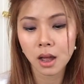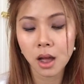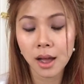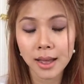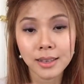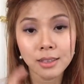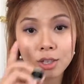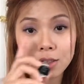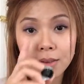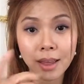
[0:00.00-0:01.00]
eyes,
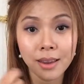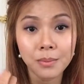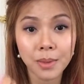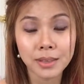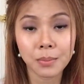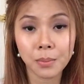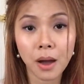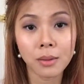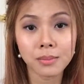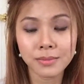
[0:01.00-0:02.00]
just so that it makes it pop.